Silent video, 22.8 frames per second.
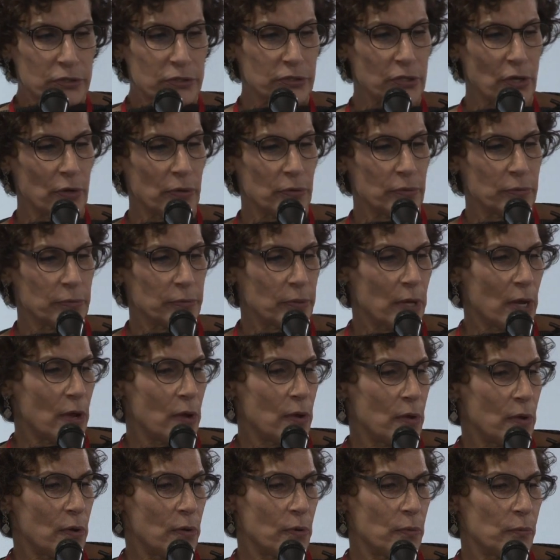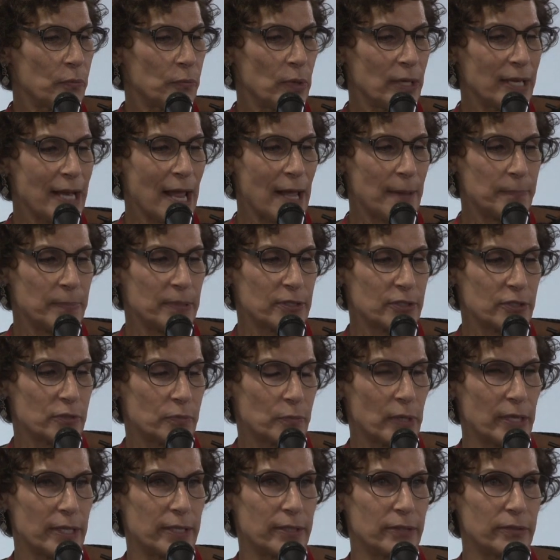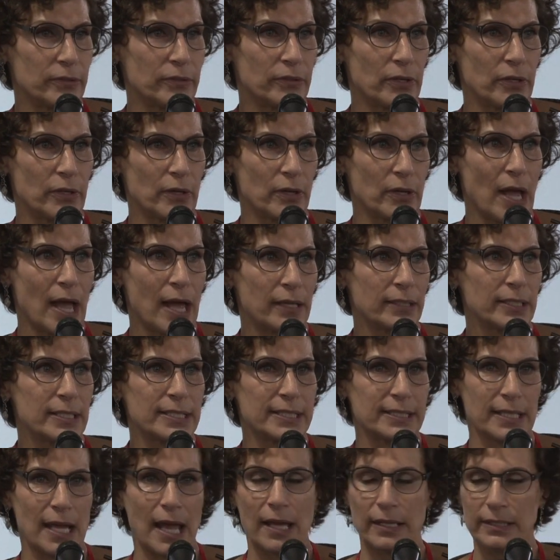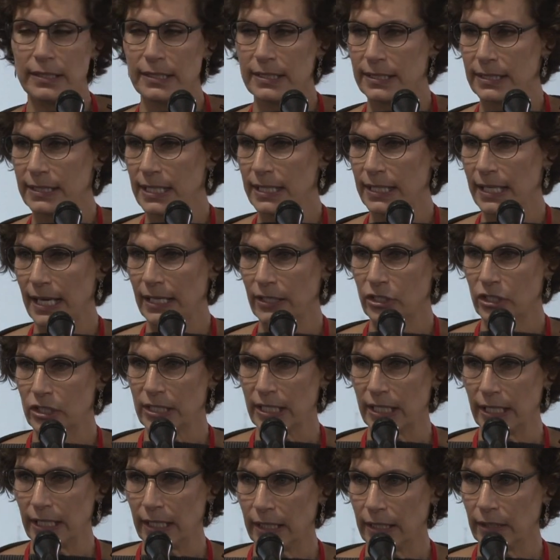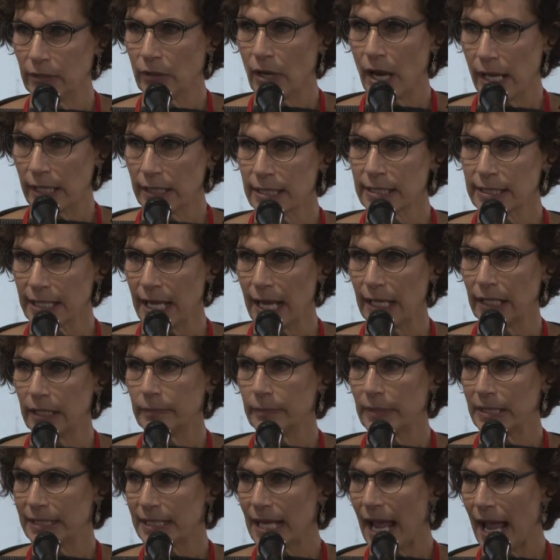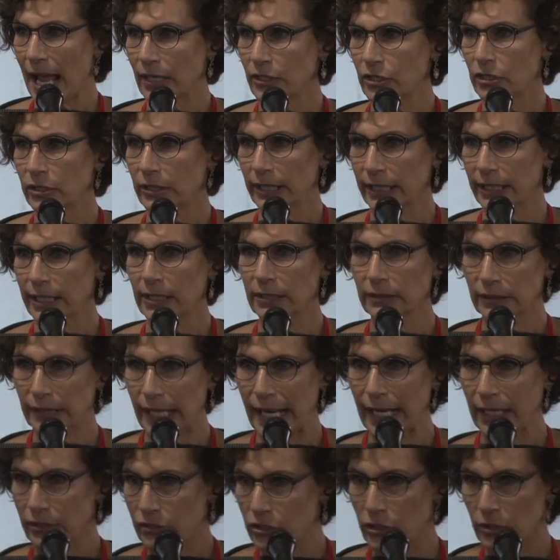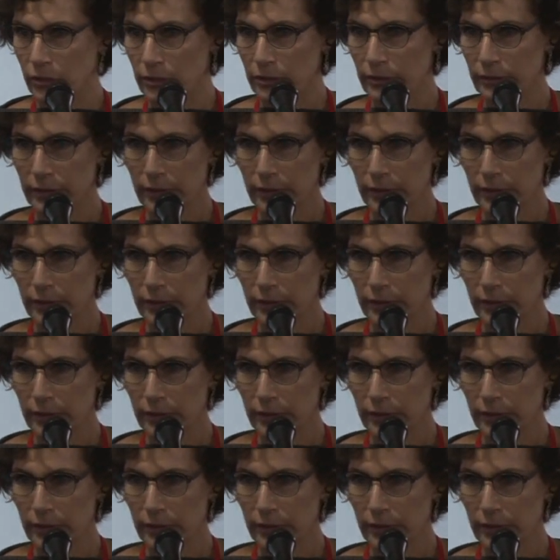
So what happens when, how does, how does T H C or how does cannabis actually kill cancer?